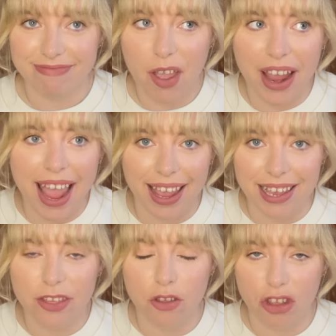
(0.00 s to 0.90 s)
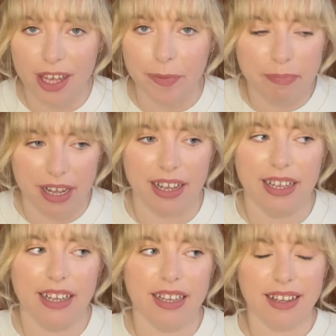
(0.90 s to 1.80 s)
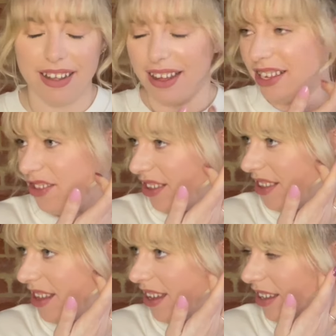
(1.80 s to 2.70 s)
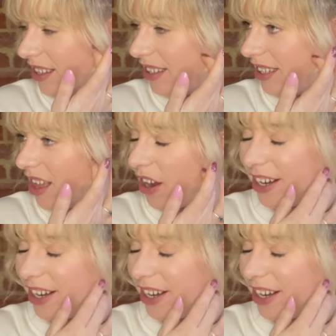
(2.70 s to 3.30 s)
I hate the gym. But I